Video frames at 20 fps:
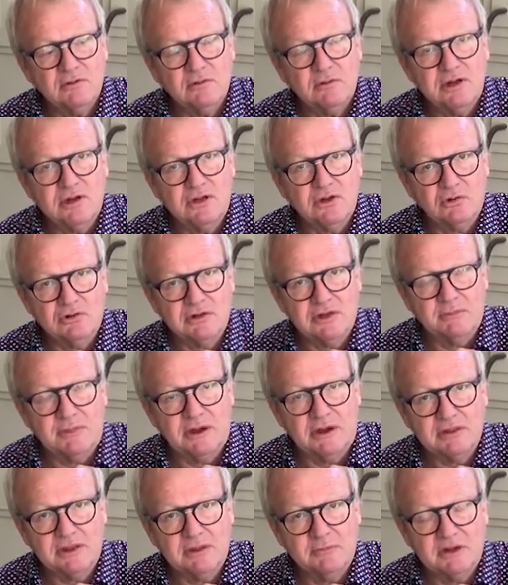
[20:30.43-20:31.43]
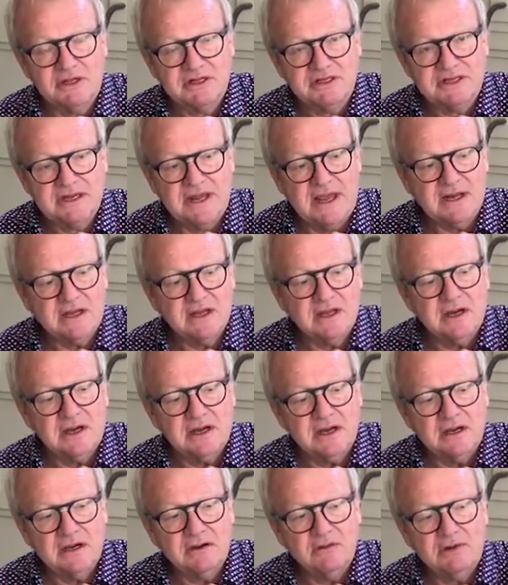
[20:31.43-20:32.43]
we talked about the Bliss
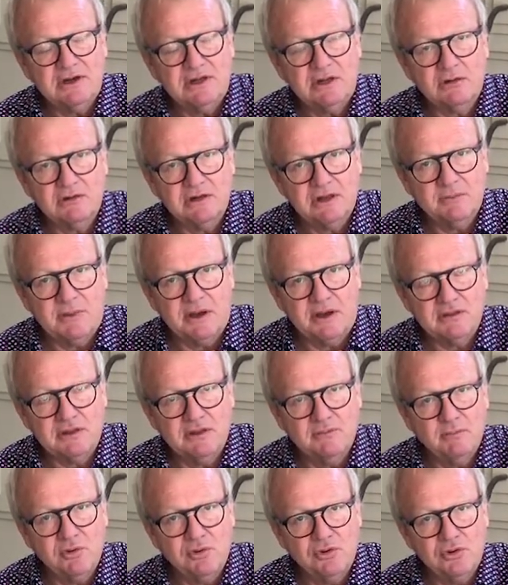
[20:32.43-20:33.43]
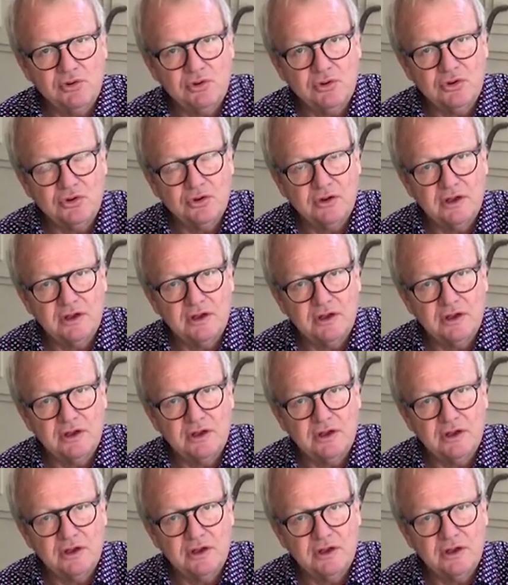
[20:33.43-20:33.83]
Nectar, we talked about the Brut